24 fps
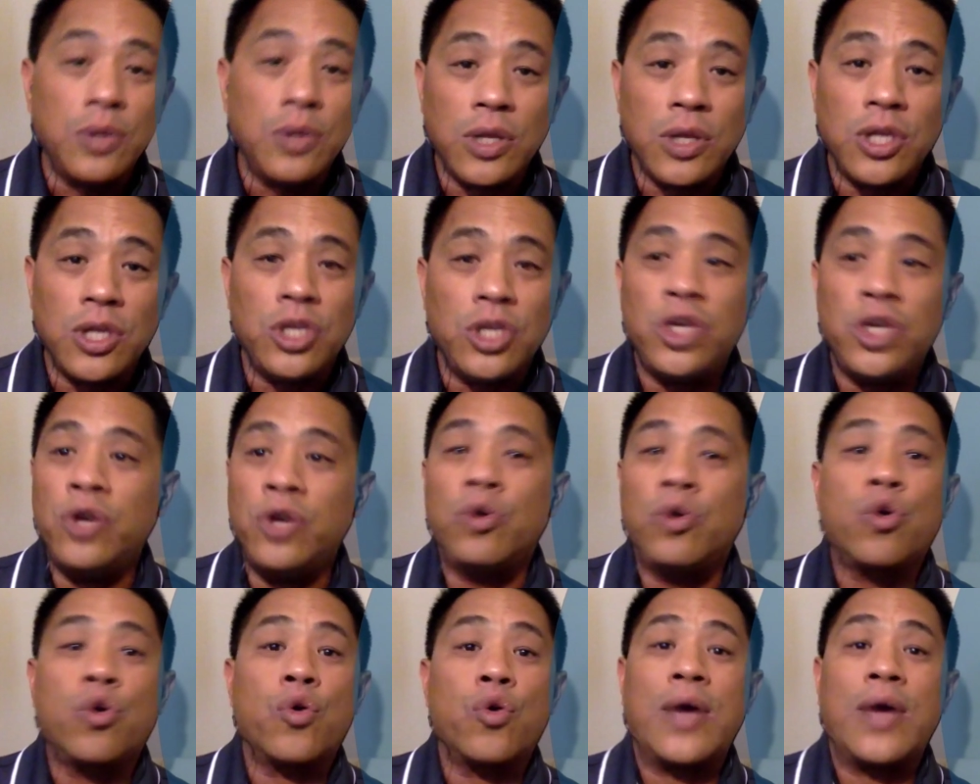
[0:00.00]
new
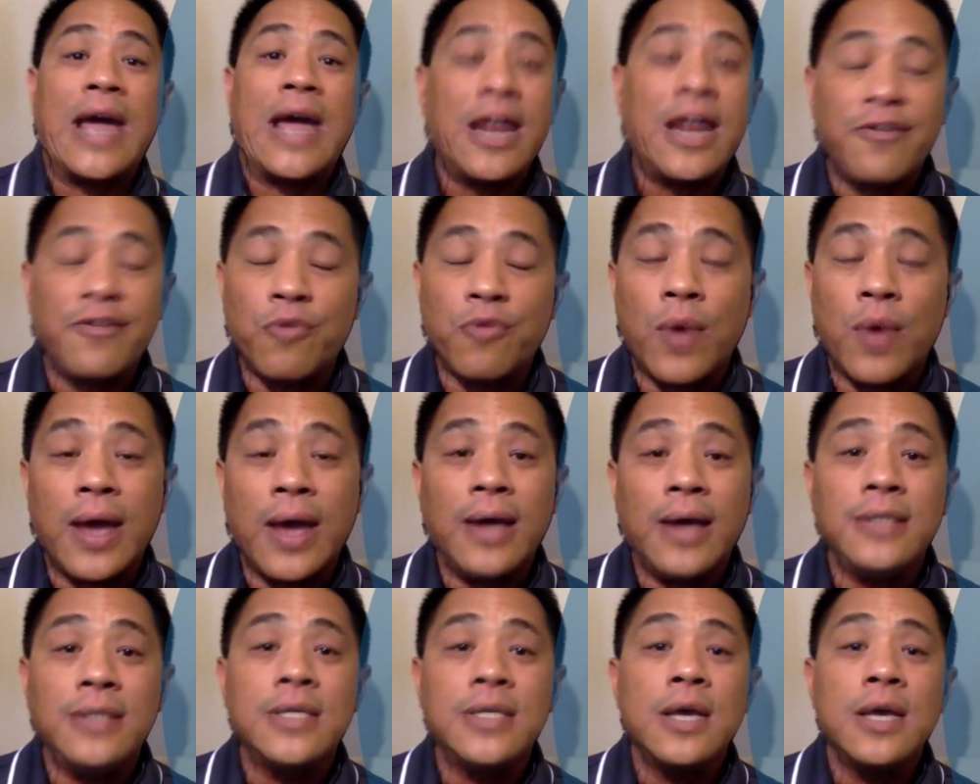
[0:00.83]
creative
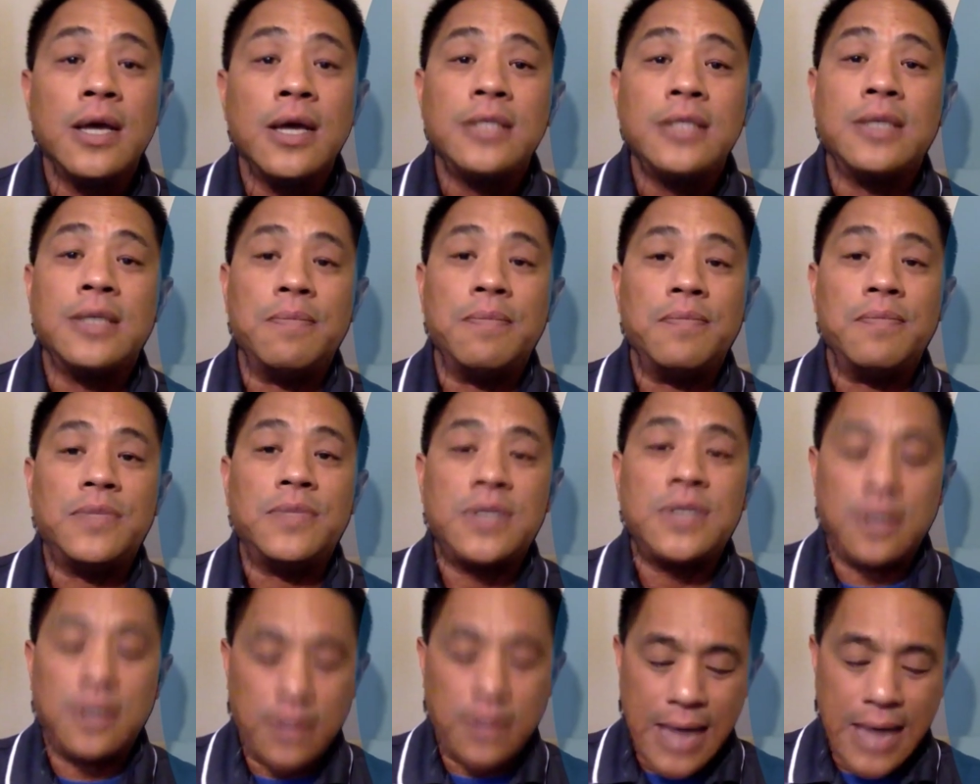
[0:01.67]
ways
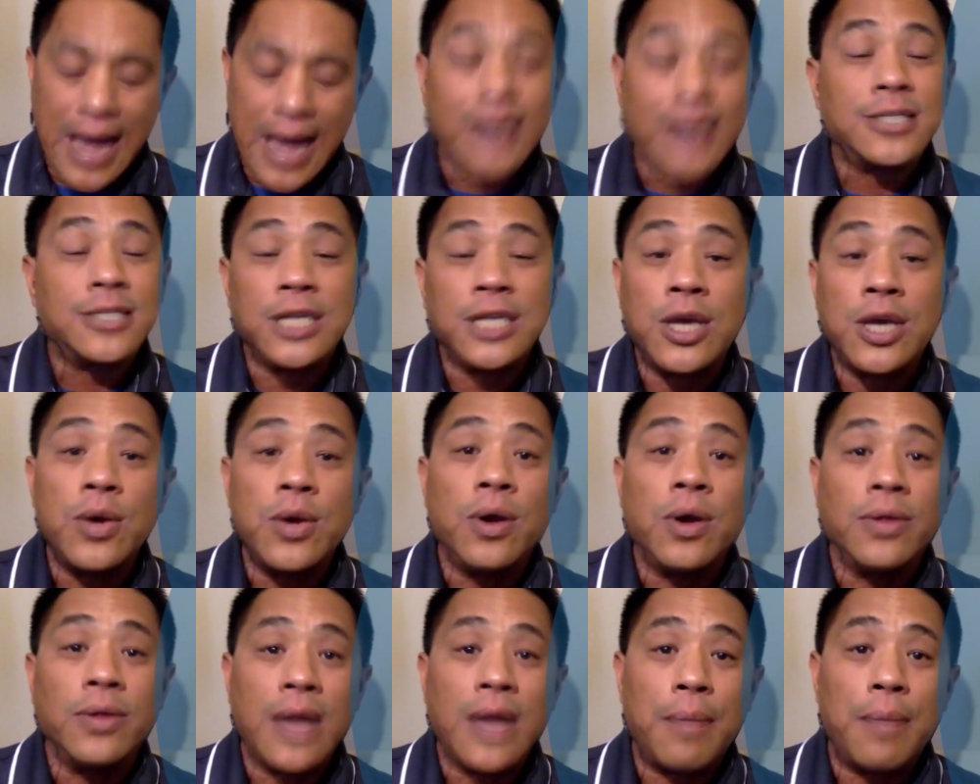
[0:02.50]
to execute
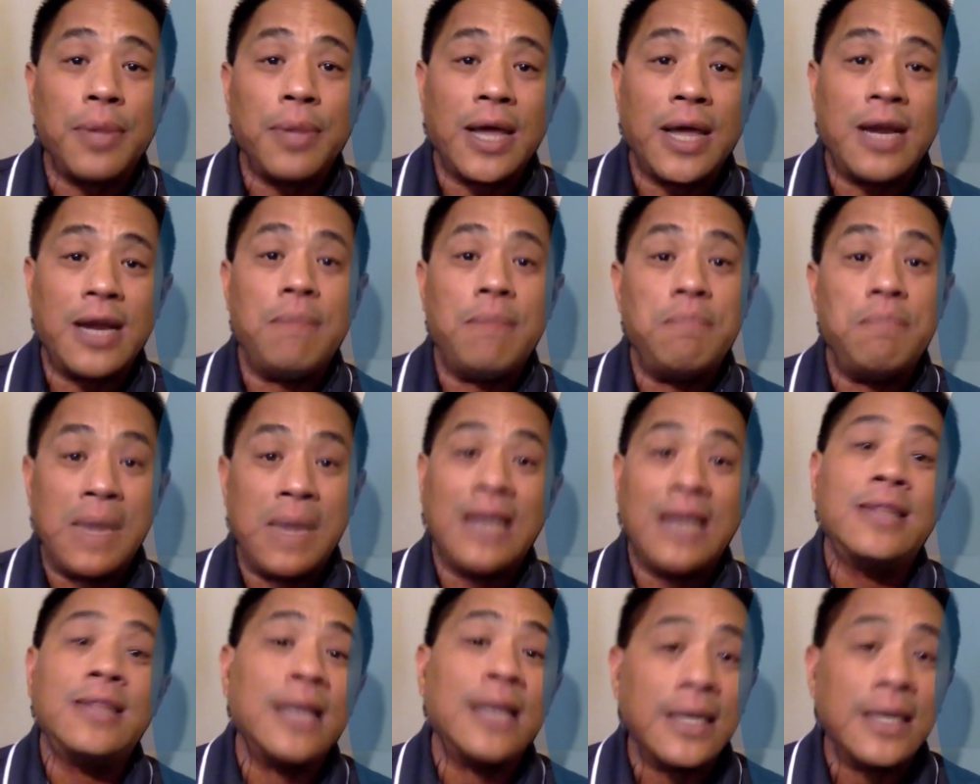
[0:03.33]
on that plan and
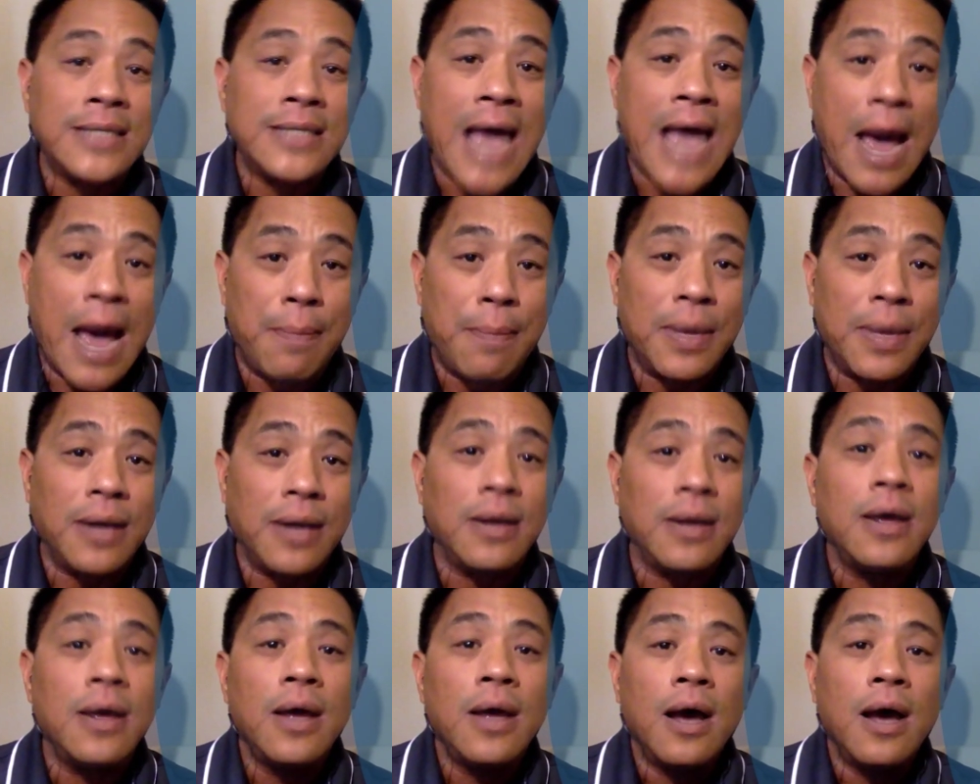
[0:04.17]
make things happen.
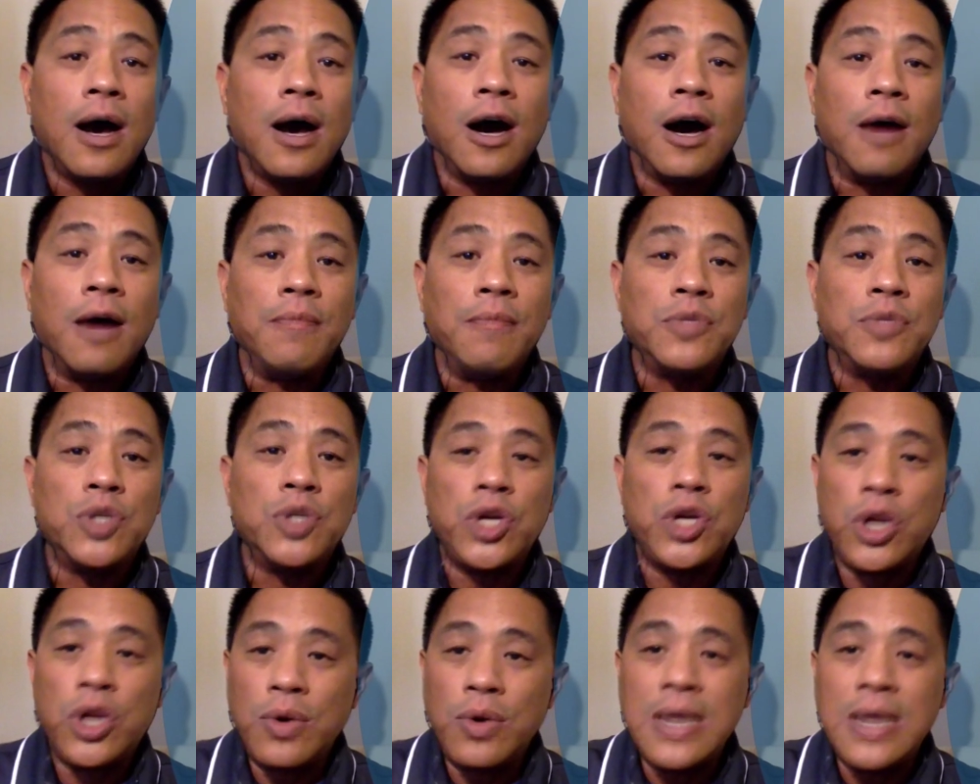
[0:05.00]
So you
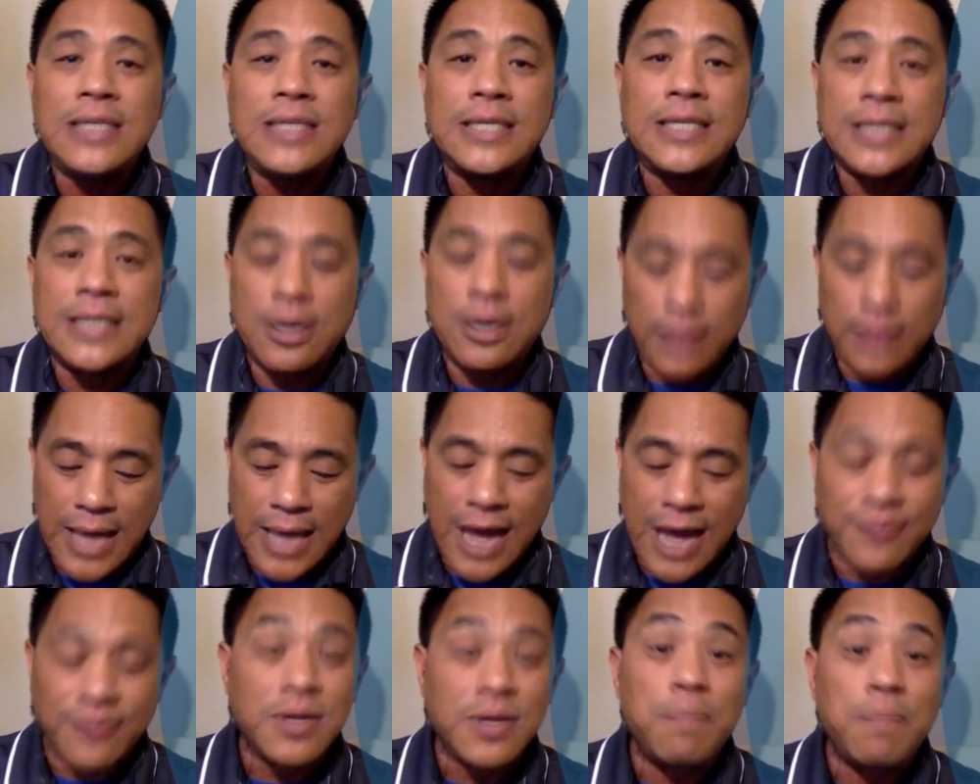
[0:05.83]
don't necessarily
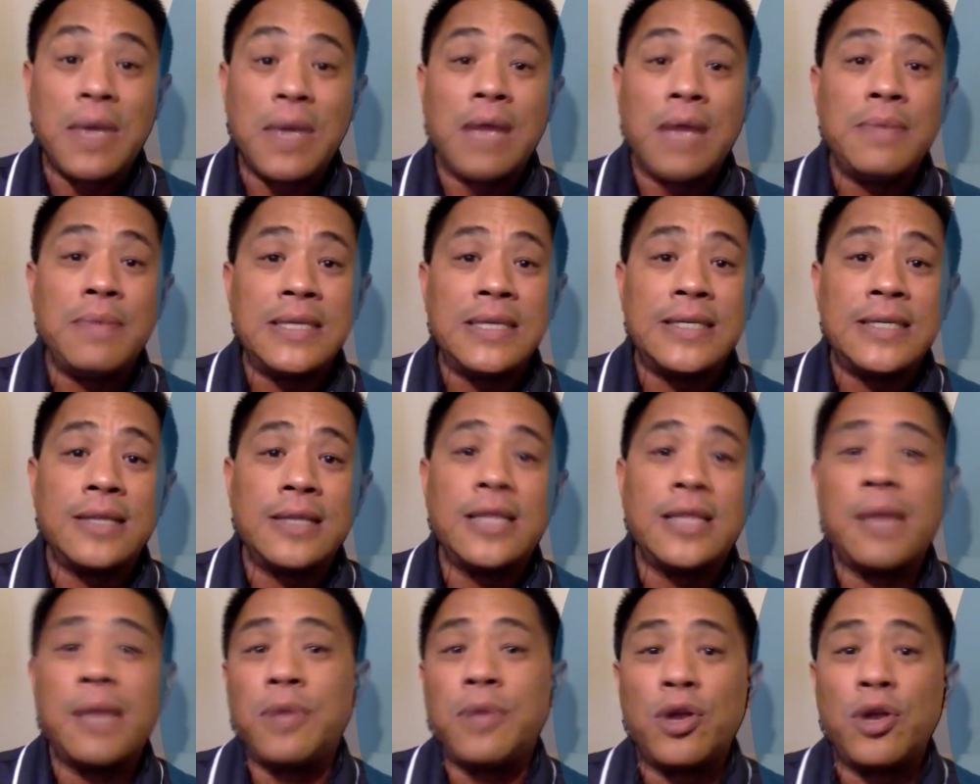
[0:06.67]
have to babysit
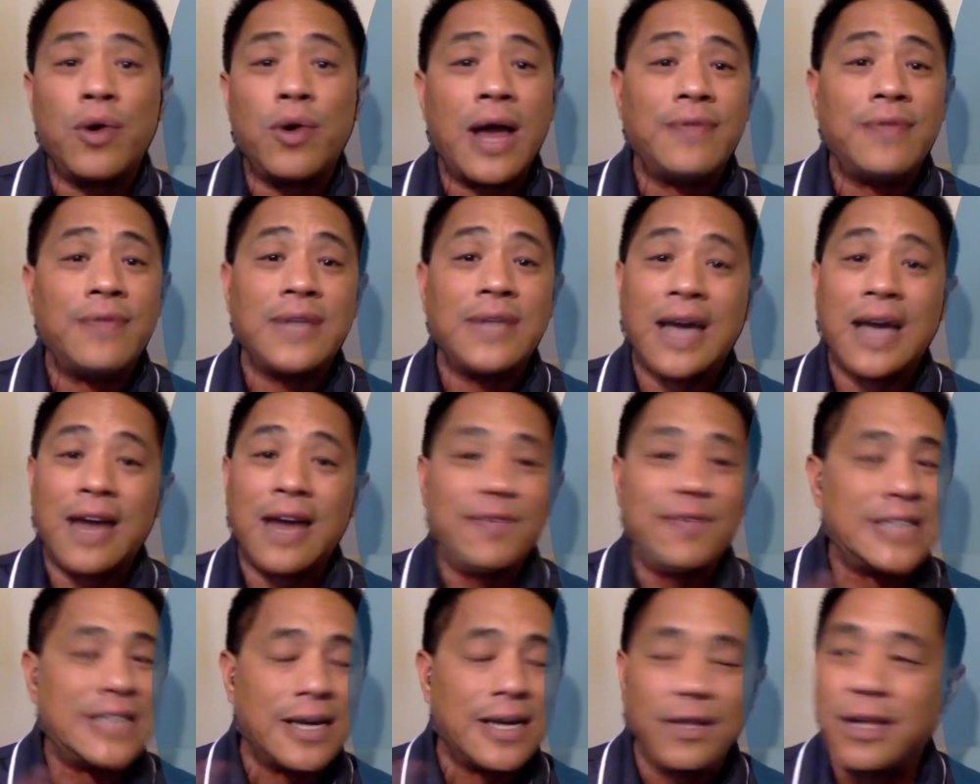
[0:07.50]
them. You don't have to kind of
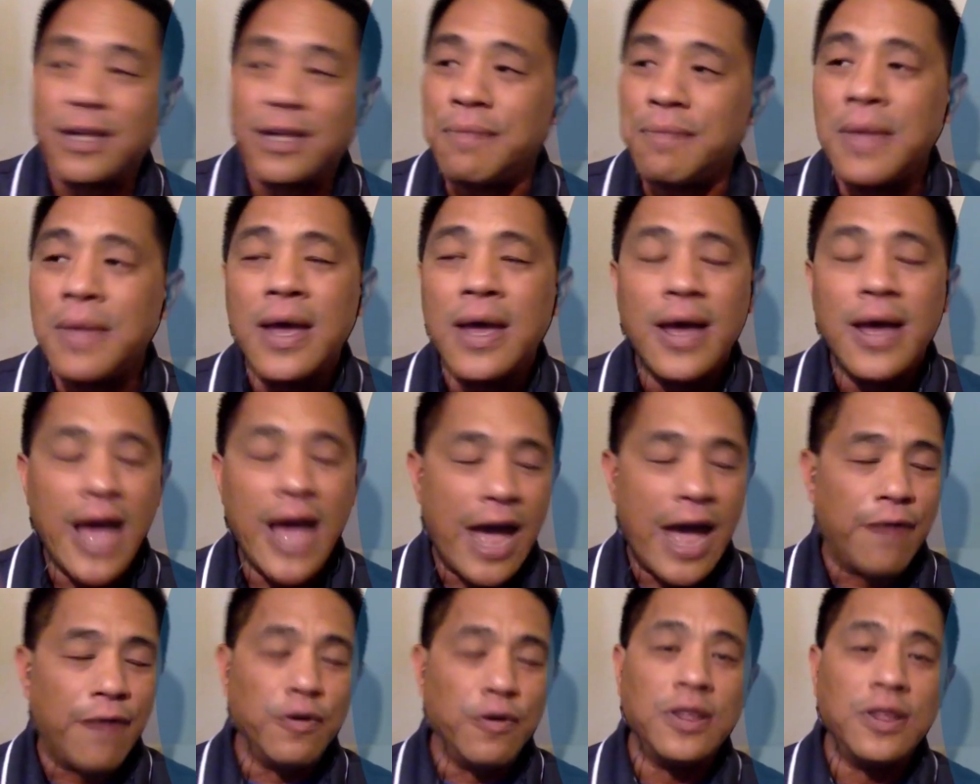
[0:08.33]
tell them
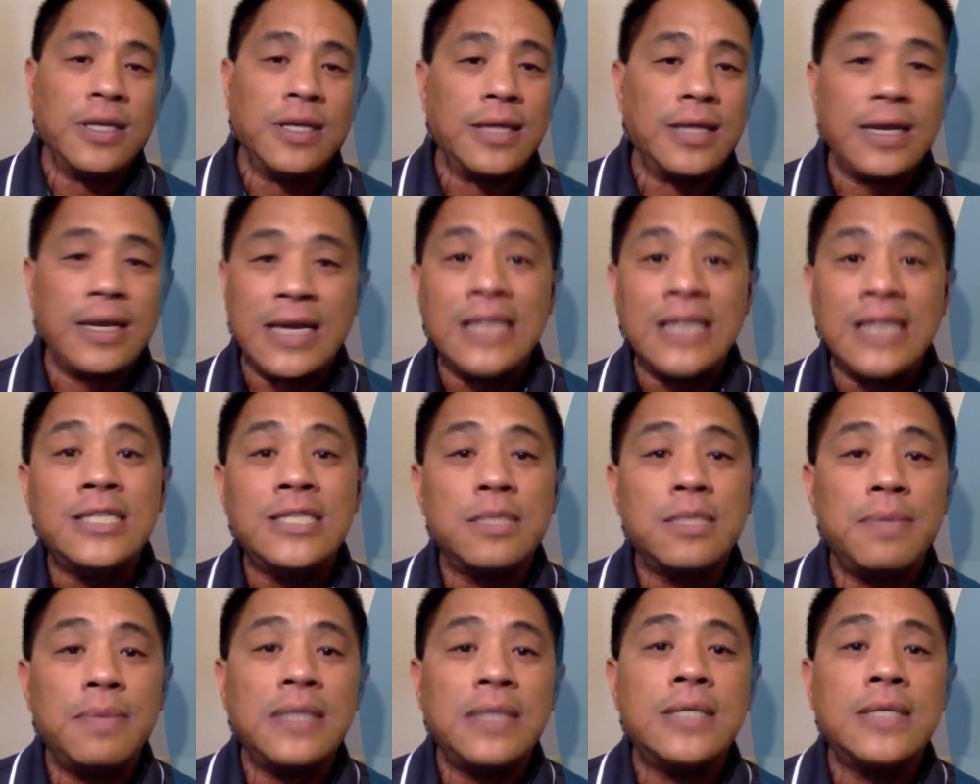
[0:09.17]
everything that needs to
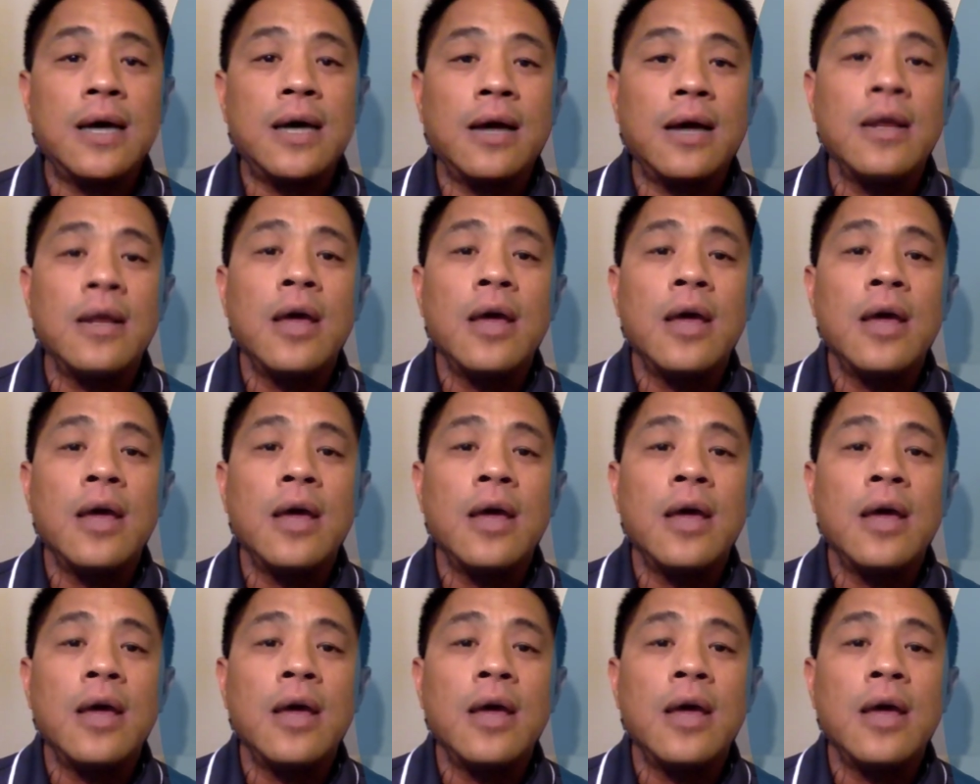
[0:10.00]
be done.